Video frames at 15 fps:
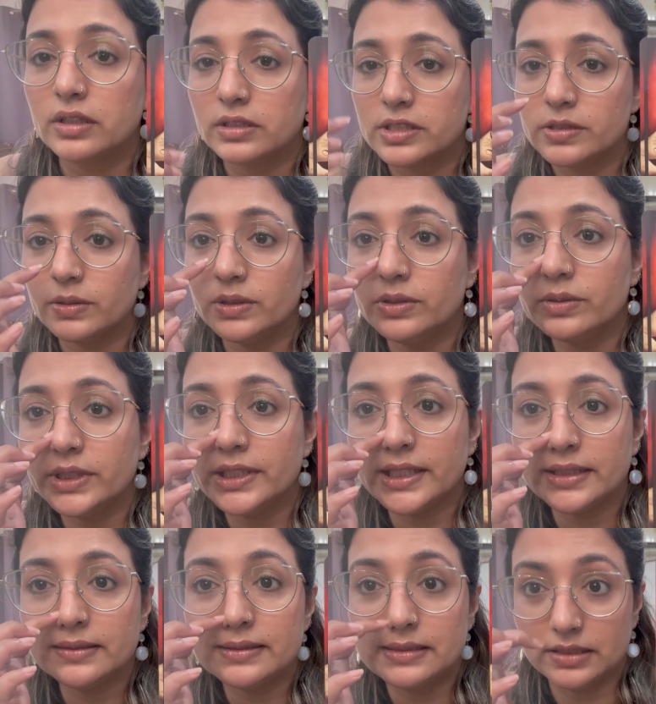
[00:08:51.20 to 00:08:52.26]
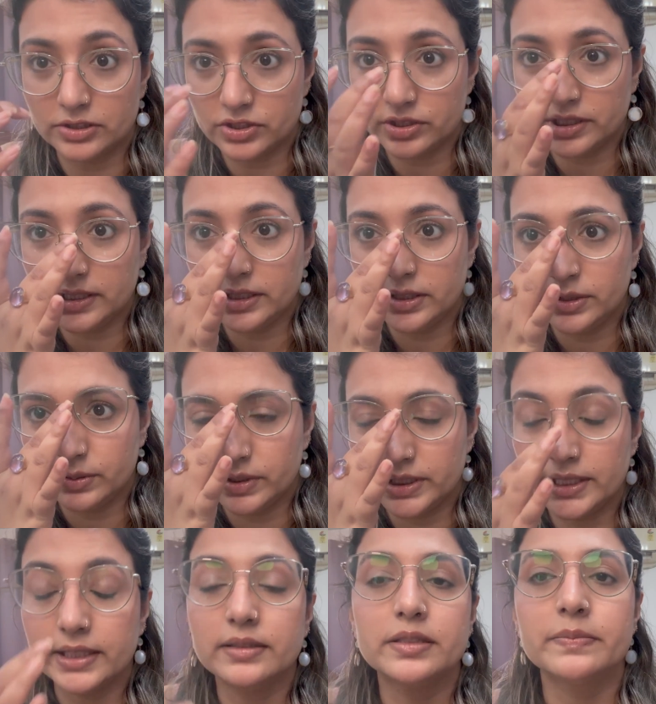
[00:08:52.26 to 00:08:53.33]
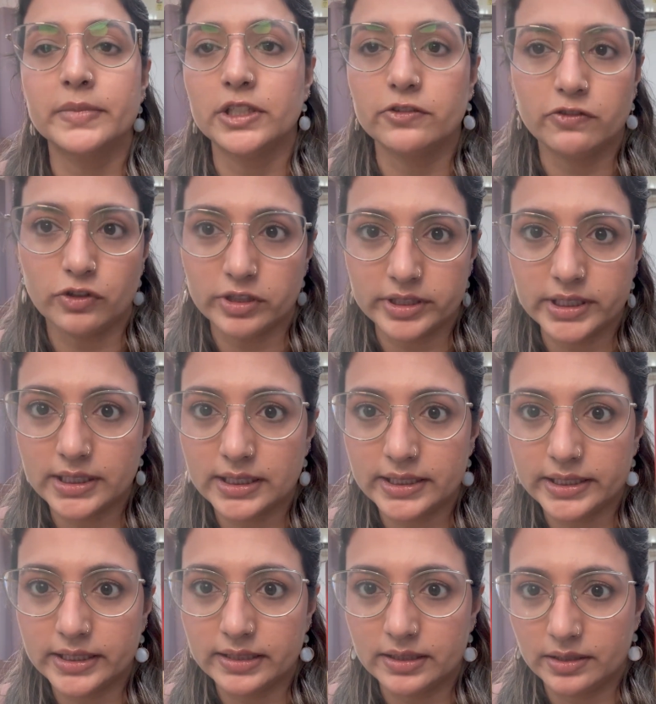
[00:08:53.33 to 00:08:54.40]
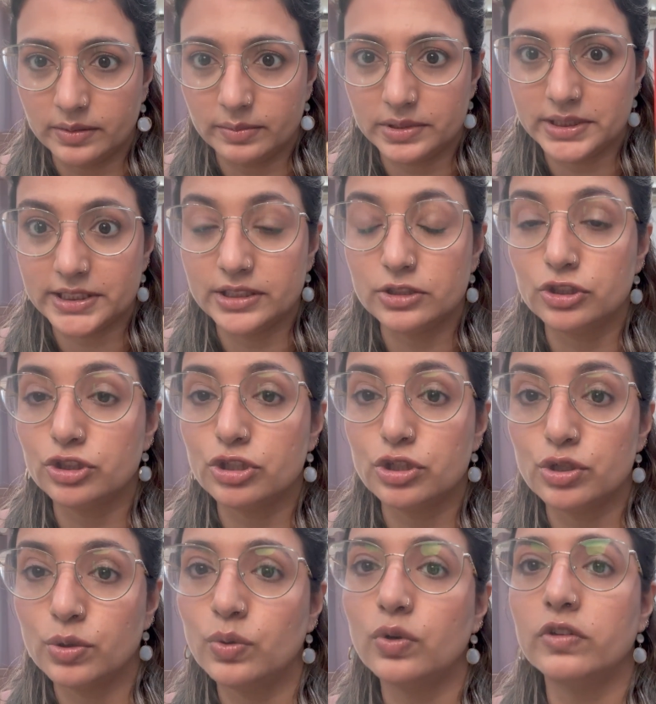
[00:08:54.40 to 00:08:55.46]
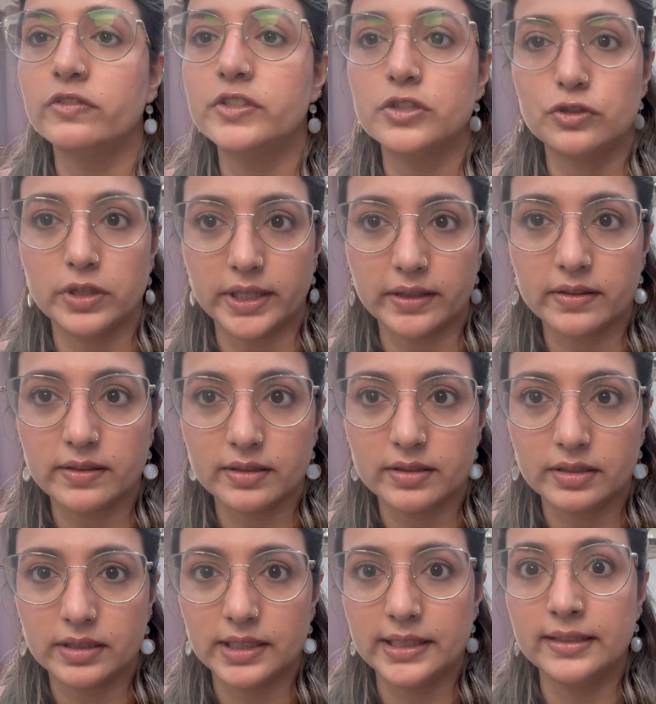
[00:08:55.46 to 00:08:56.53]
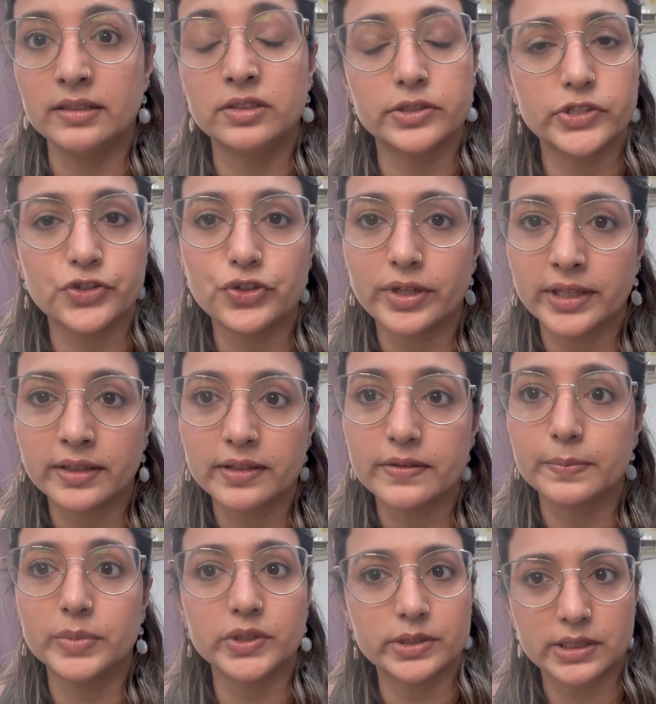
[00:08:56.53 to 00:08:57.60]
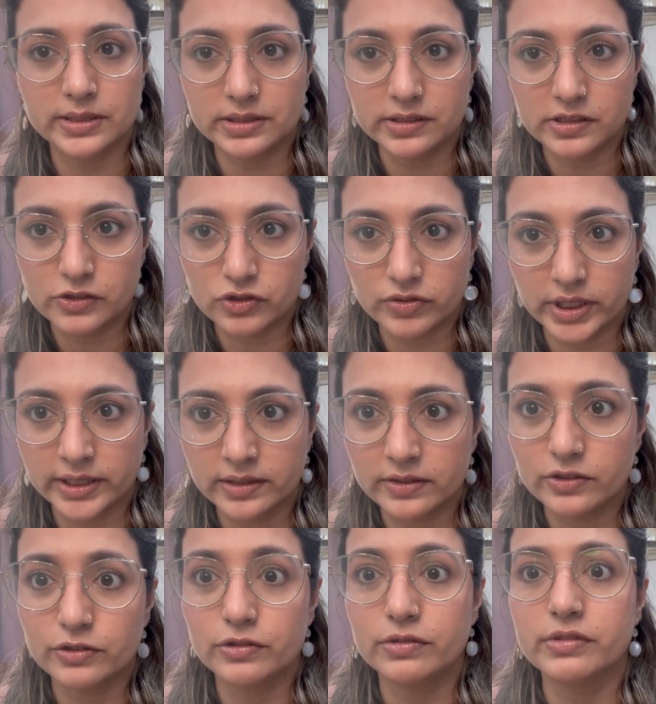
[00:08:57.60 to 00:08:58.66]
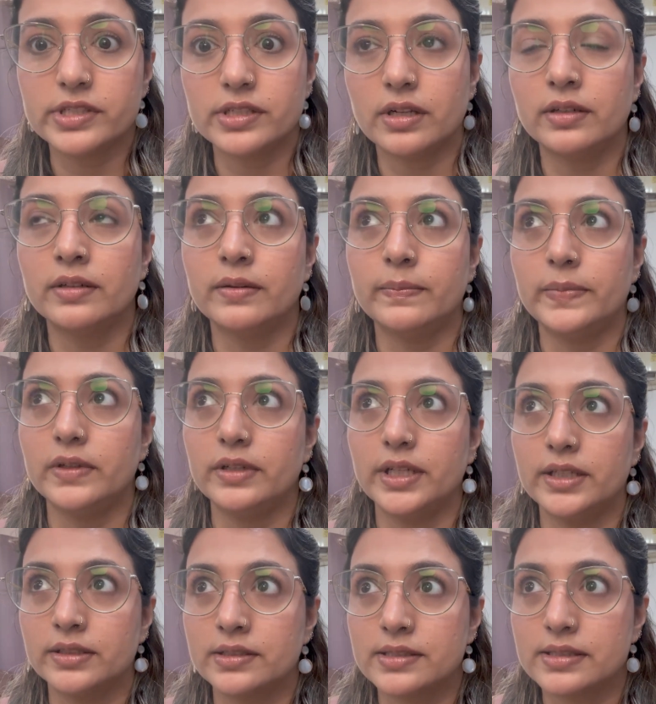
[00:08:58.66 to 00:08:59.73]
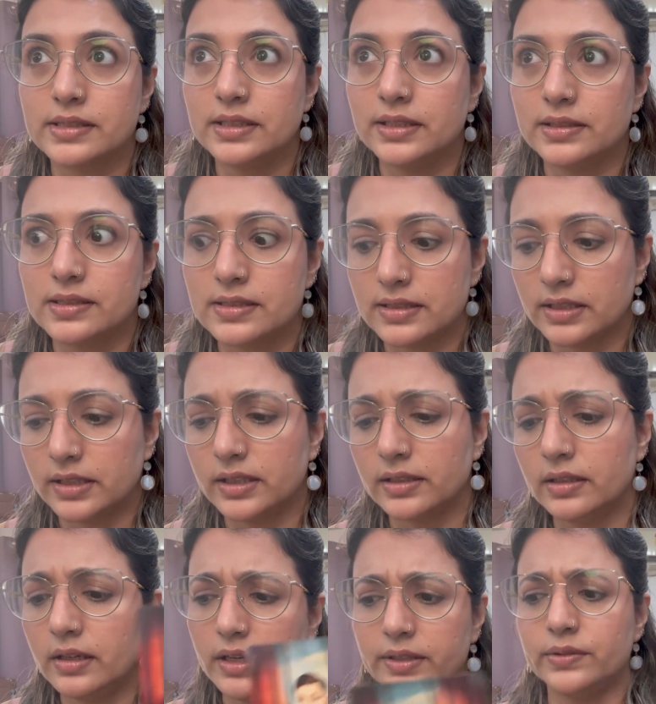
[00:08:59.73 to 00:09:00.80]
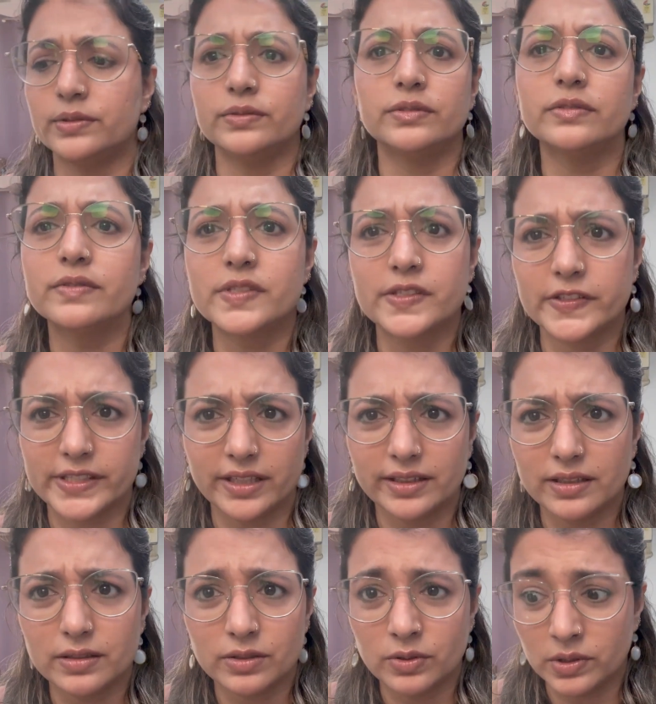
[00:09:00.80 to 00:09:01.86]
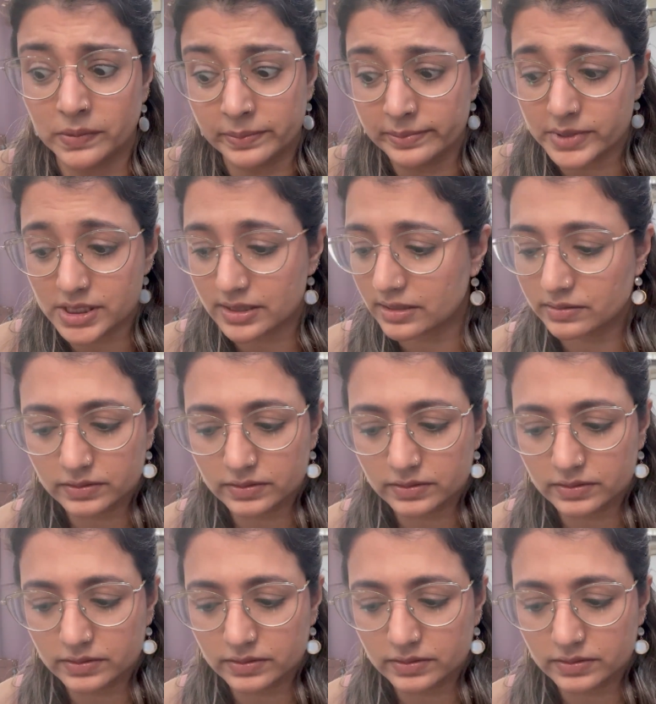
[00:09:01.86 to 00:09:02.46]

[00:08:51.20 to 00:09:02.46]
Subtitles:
So you can take this literally, you can take this metaphorically. This is a show of strength, inner strength, personal strength, to stand up against, let's say, I don't know, societal norms.